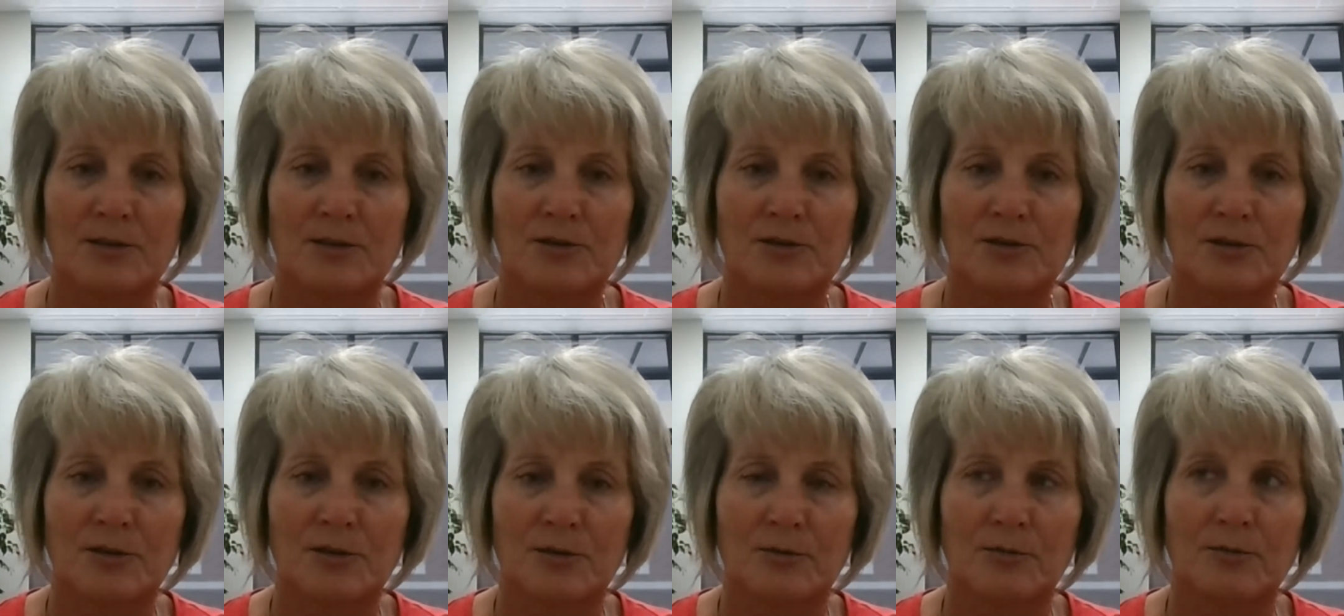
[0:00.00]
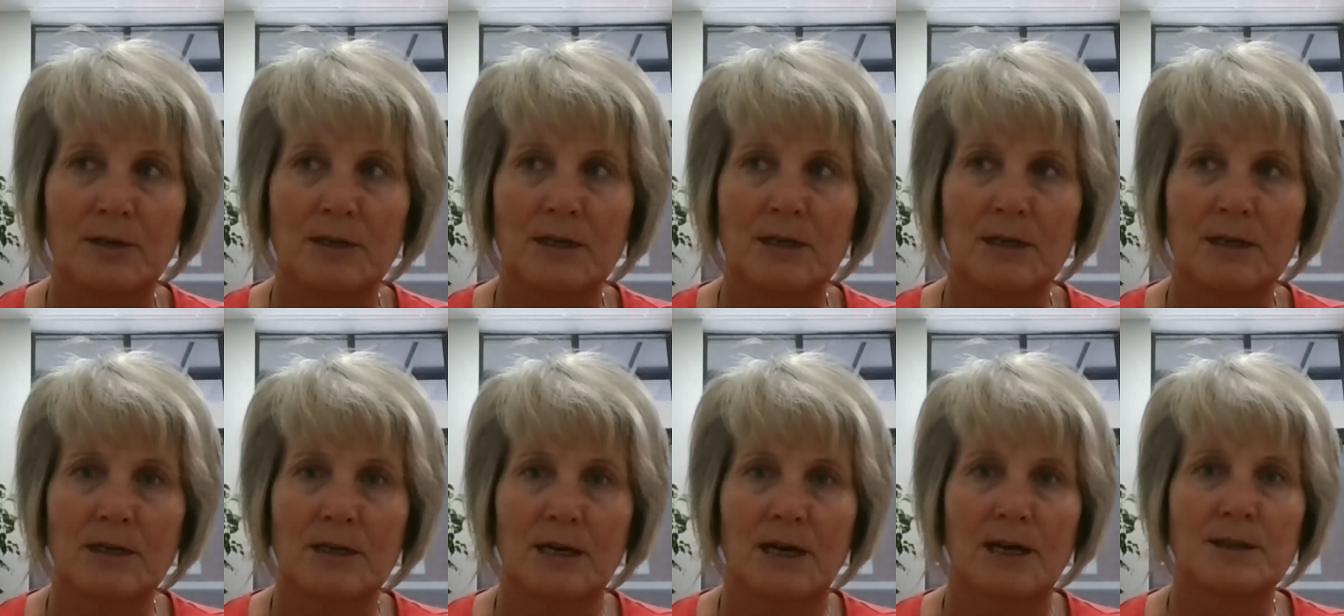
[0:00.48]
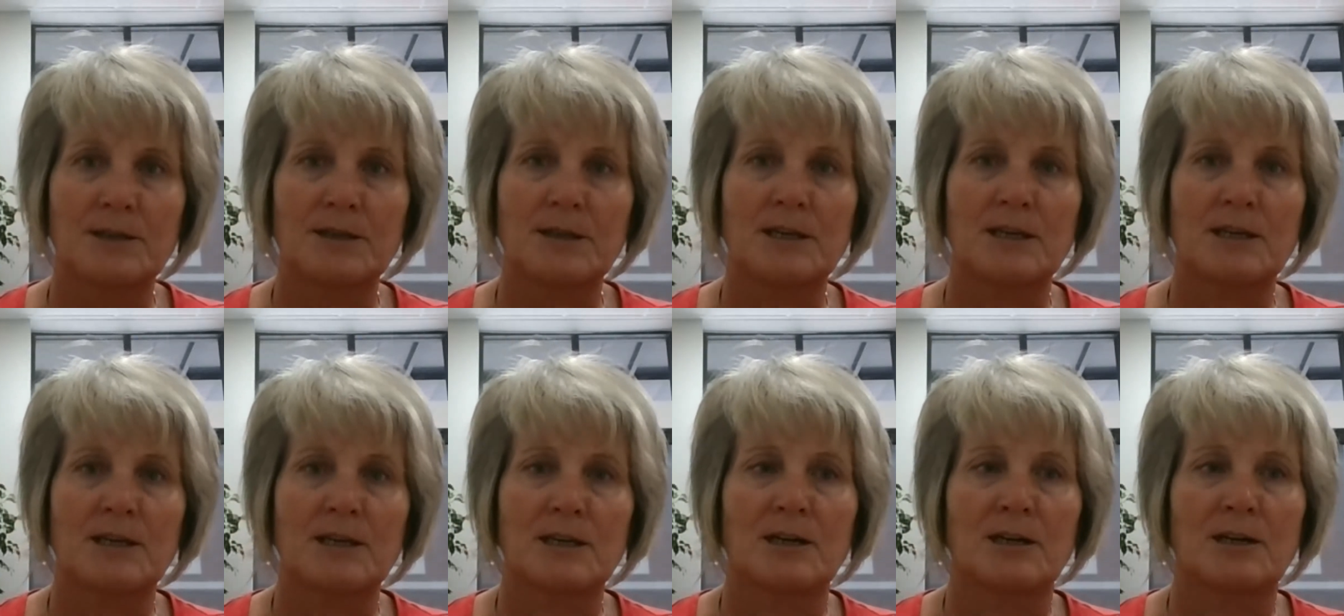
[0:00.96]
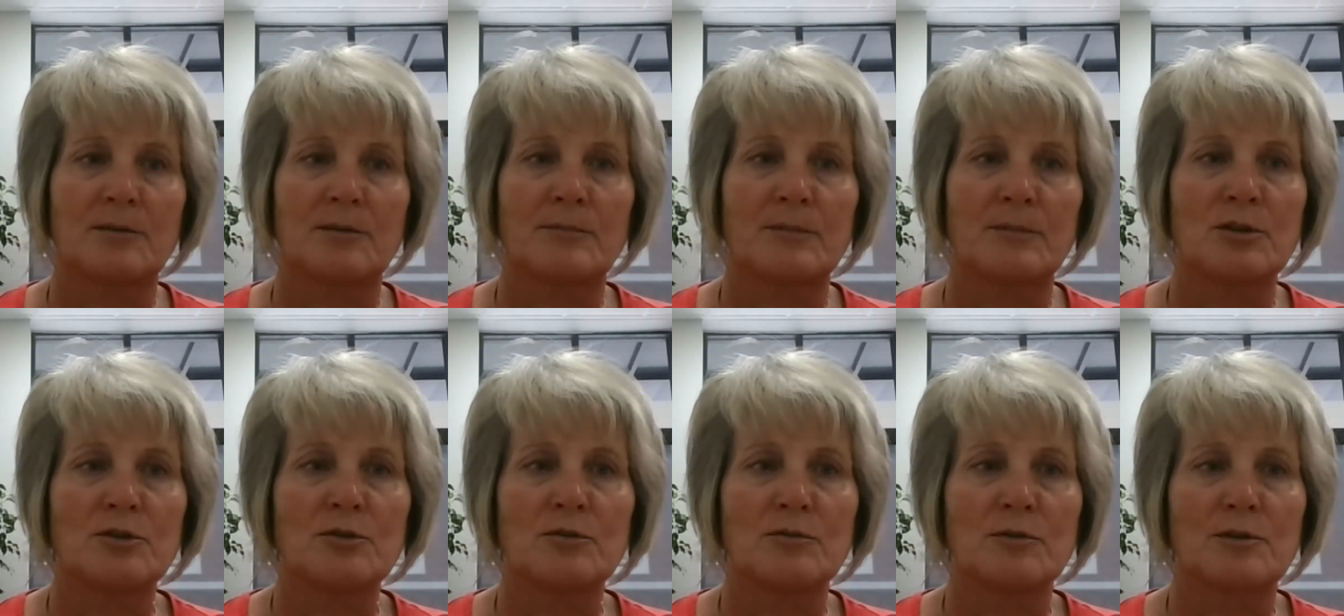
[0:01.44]
So I think
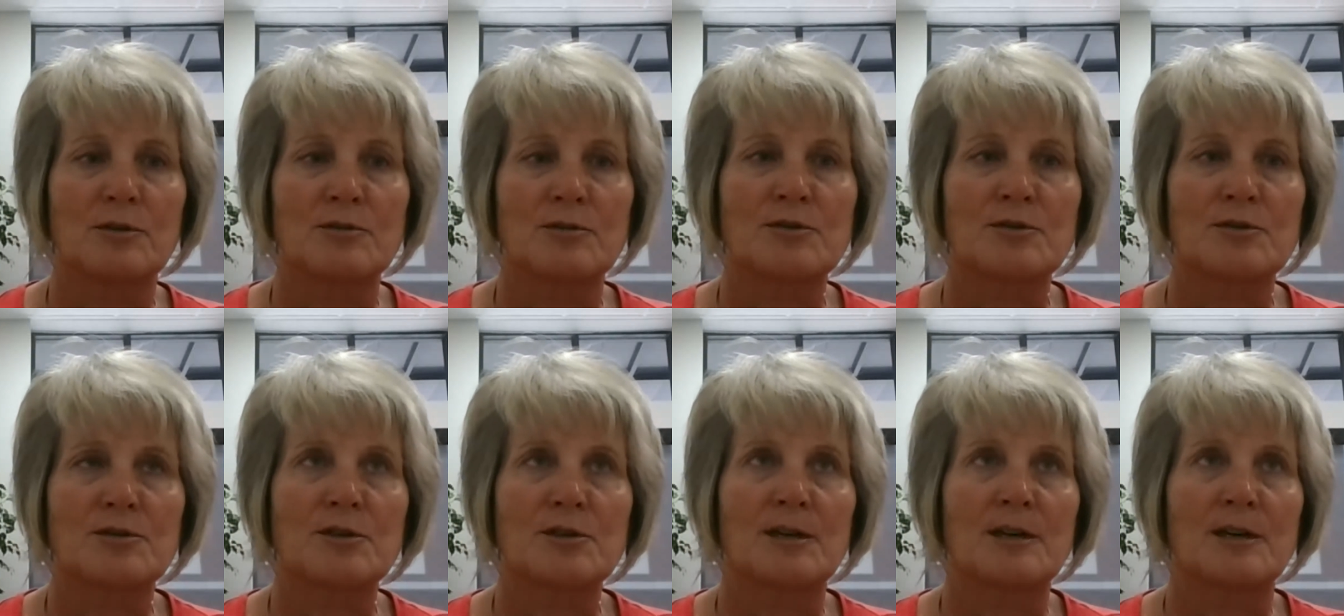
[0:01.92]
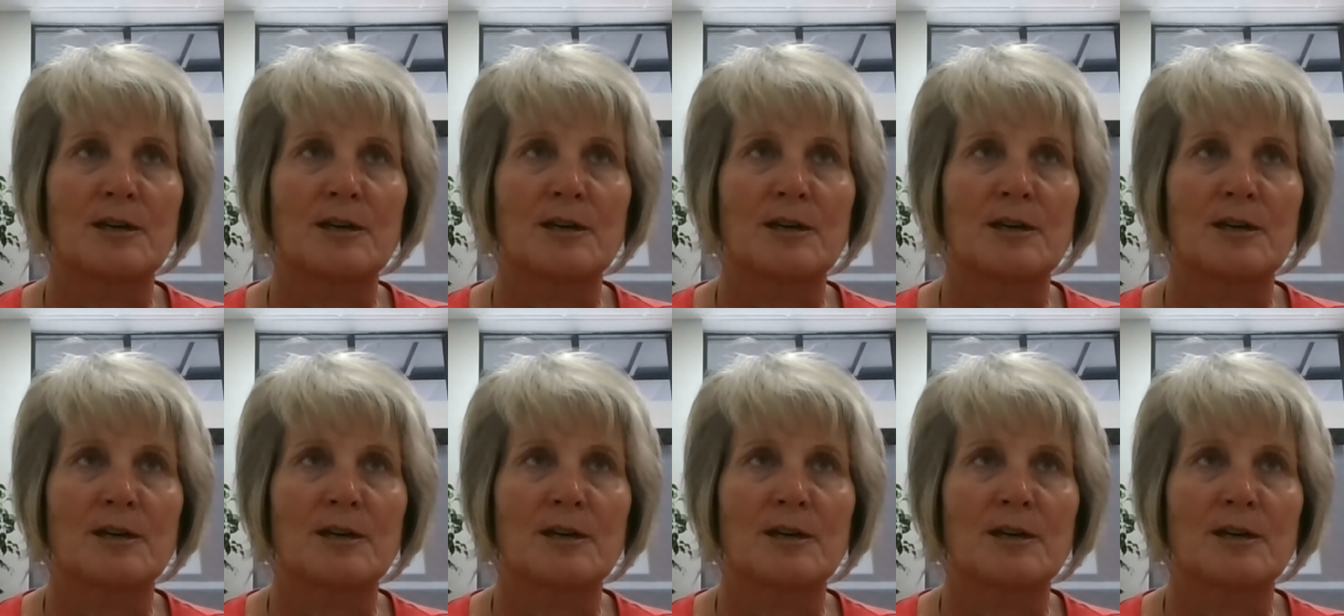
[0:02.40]
manures